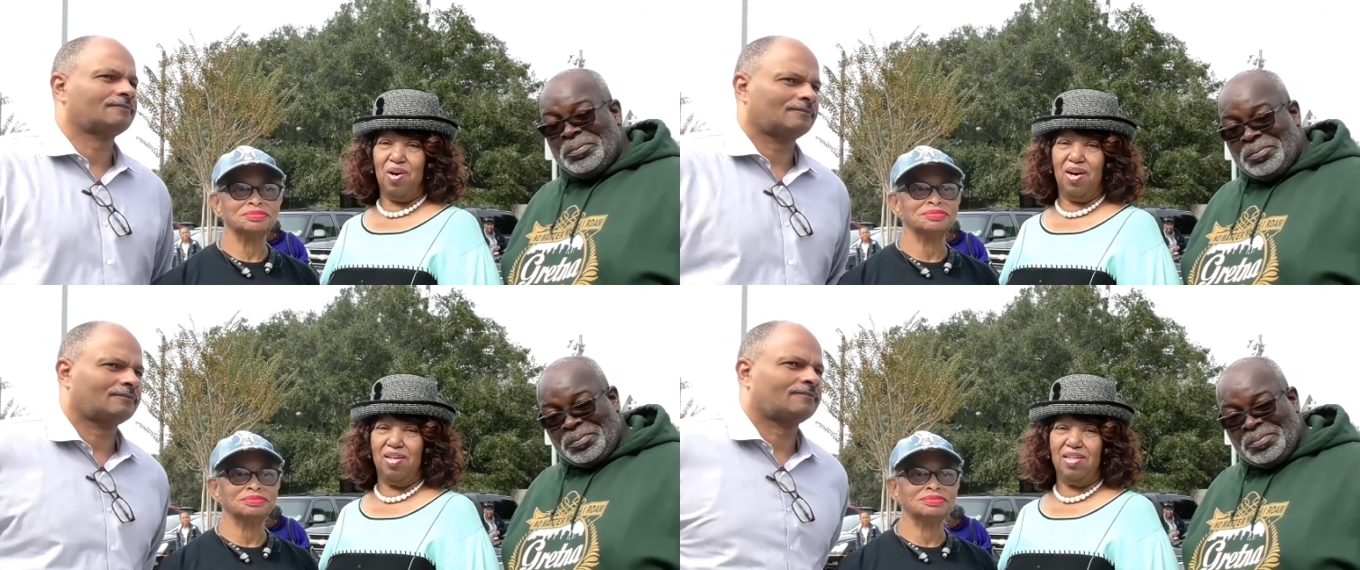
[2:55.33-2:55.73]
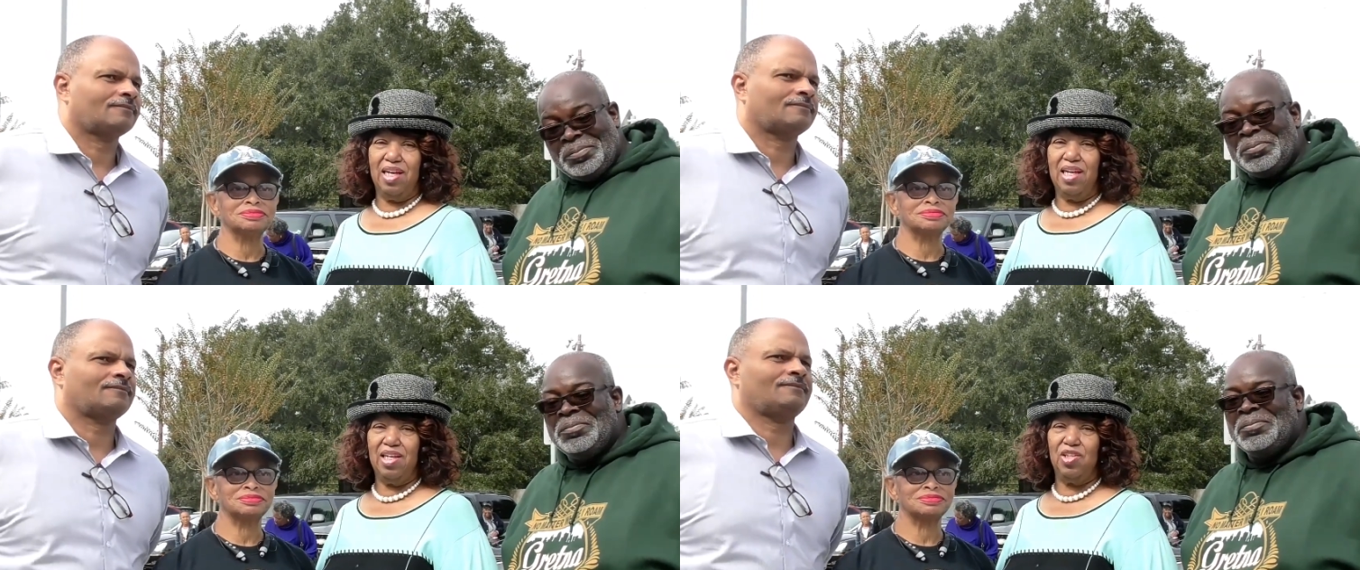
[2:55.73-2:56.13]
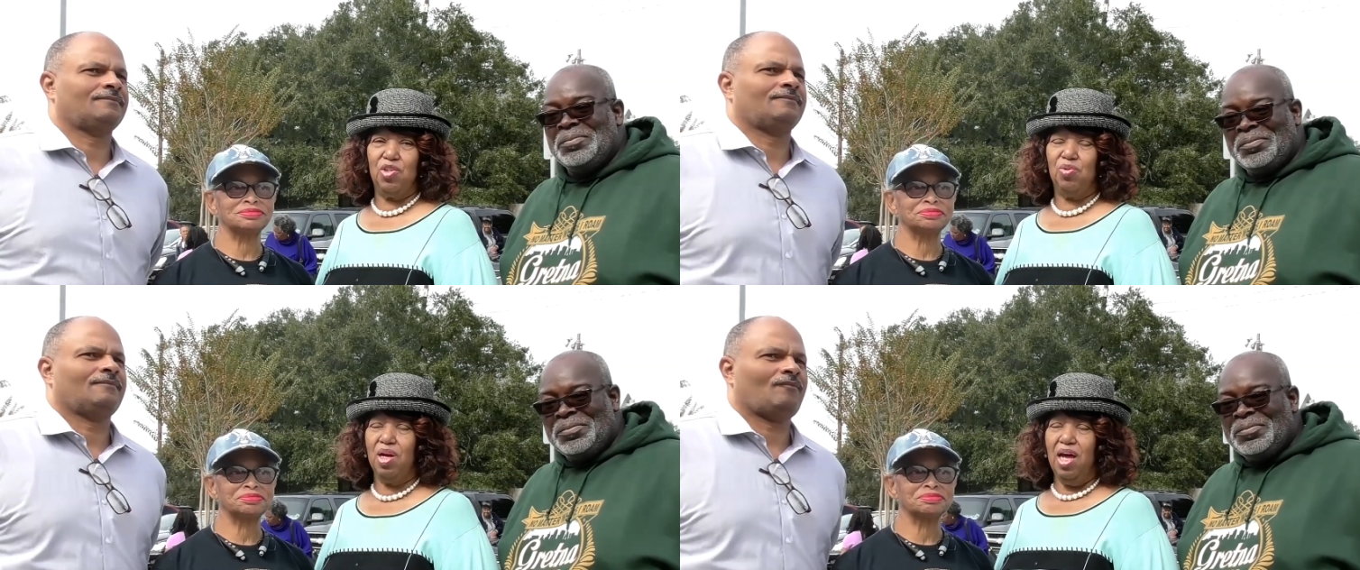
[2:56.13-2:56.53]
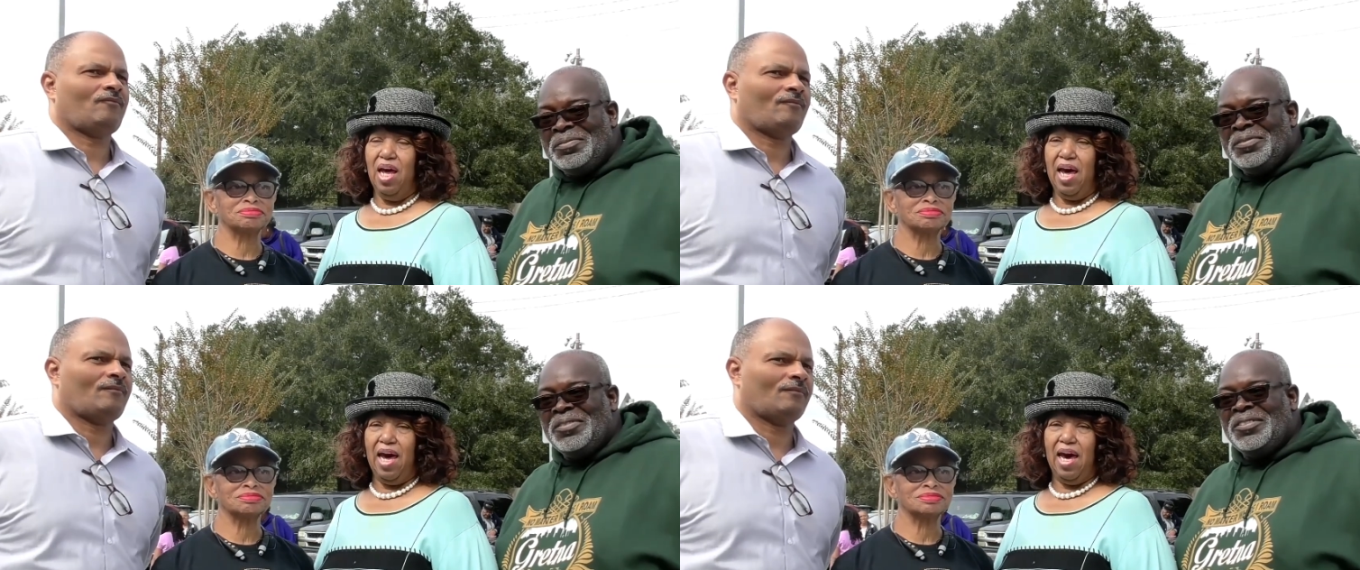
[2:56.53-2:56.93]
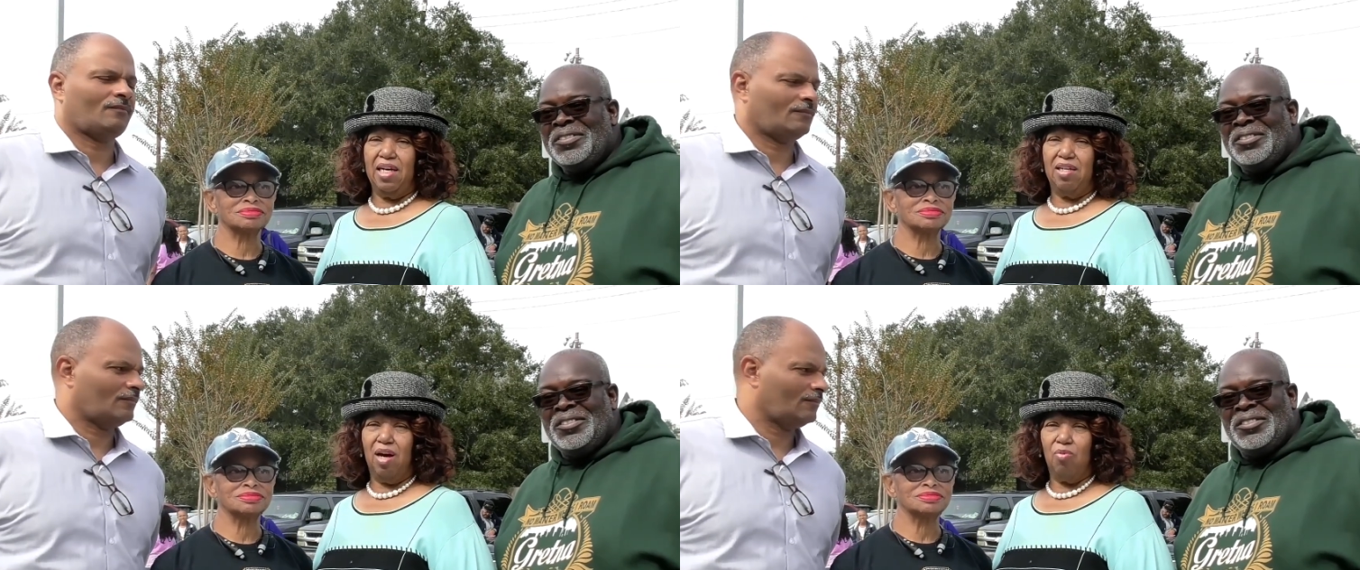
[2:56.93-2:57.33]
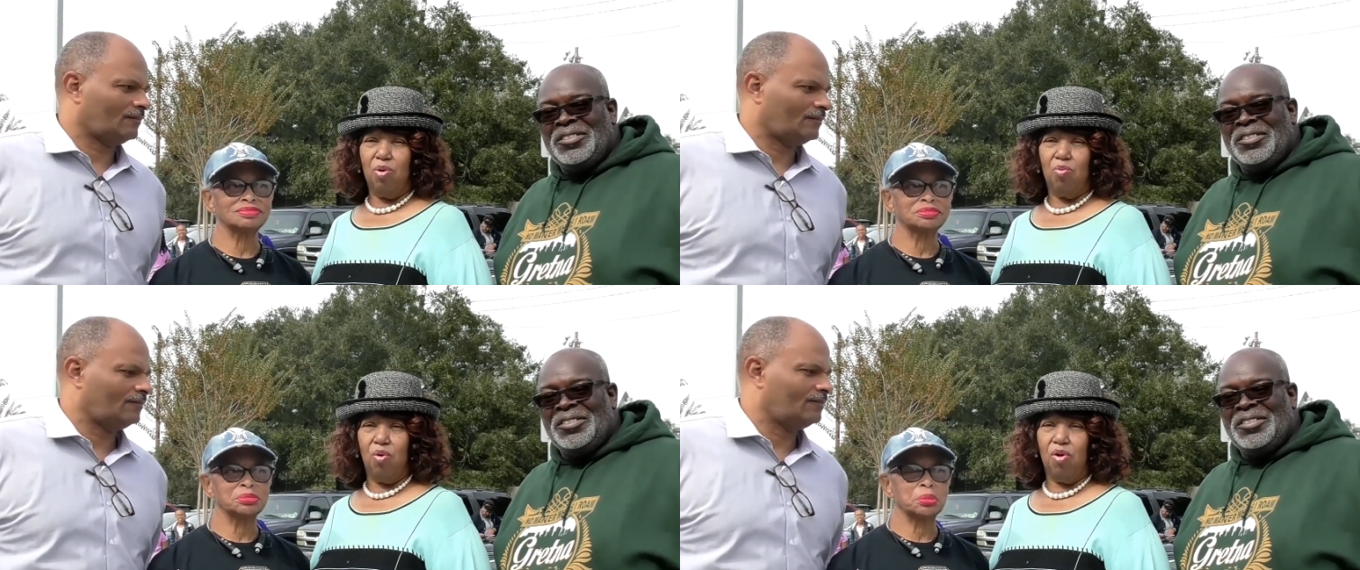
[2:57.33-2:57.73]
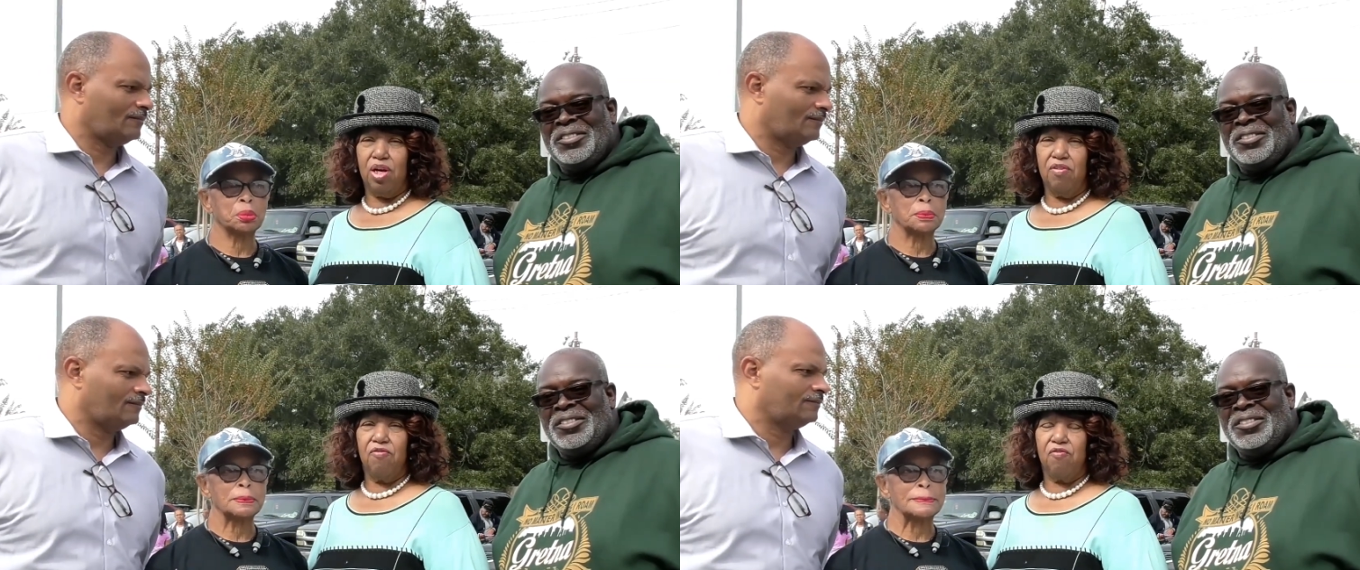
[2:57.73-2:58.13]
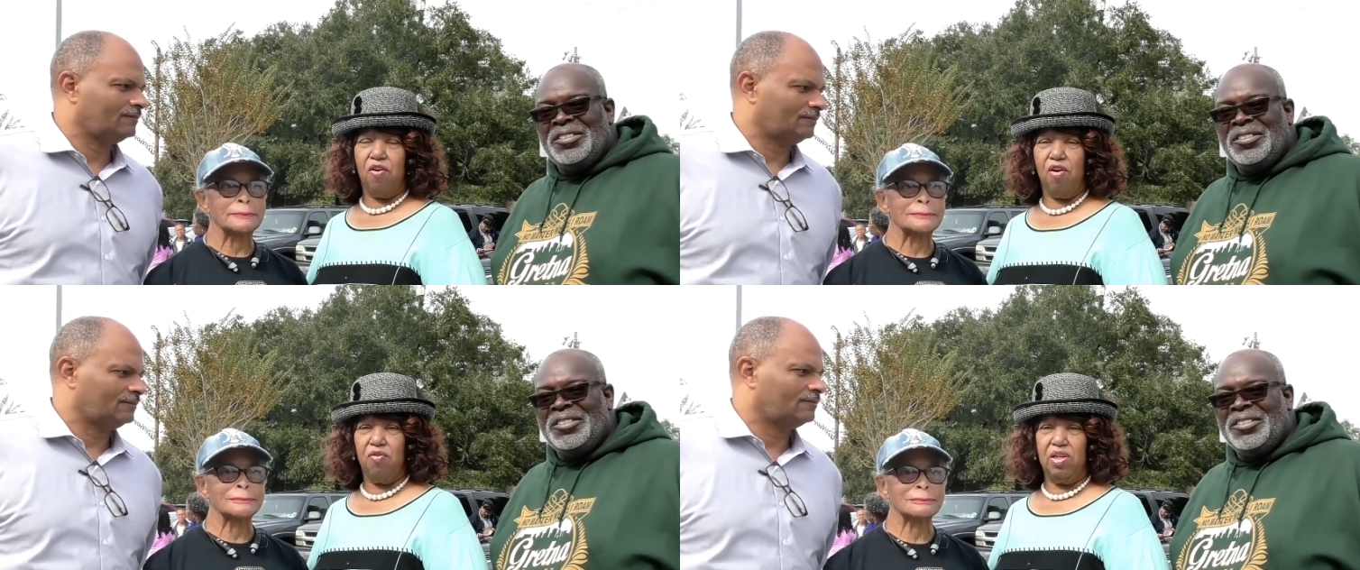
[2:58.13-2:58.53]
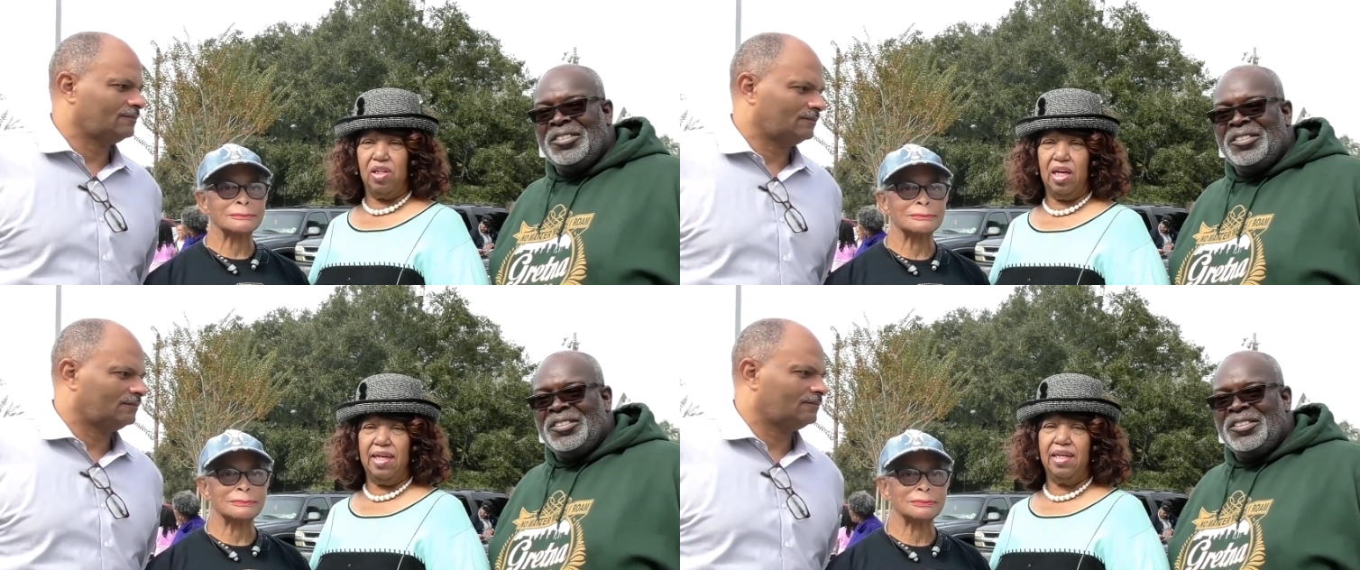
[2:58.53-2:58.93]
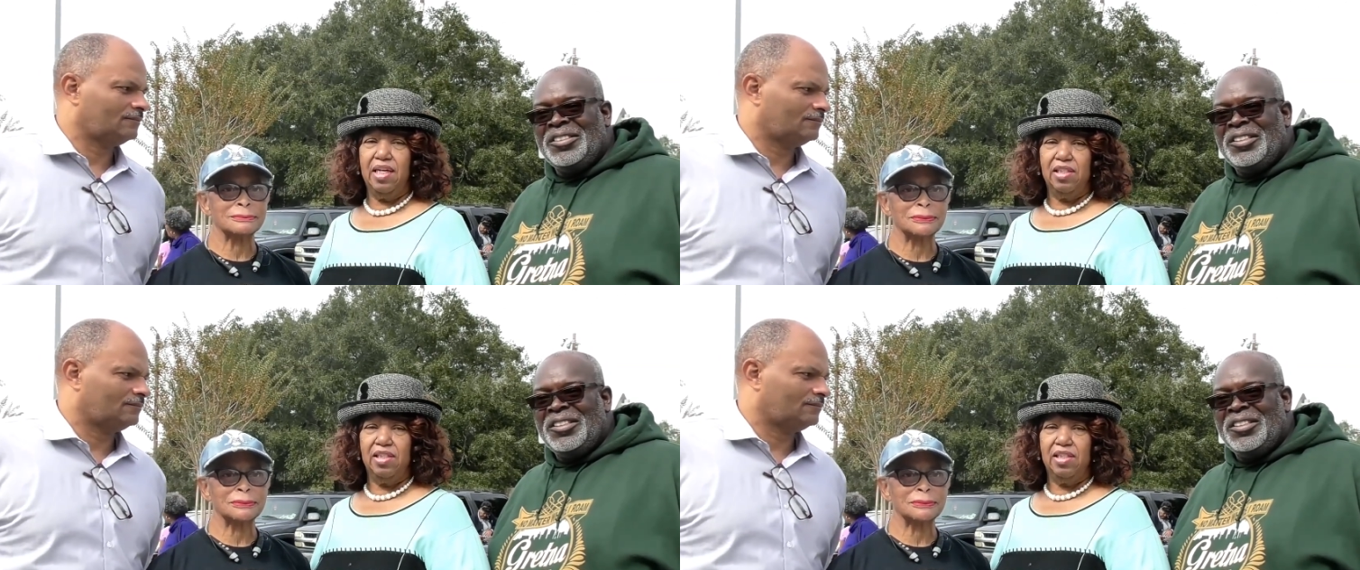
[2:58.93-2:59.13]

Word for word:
Speaker 1: to uh, needy youth, and uh, we're working fervently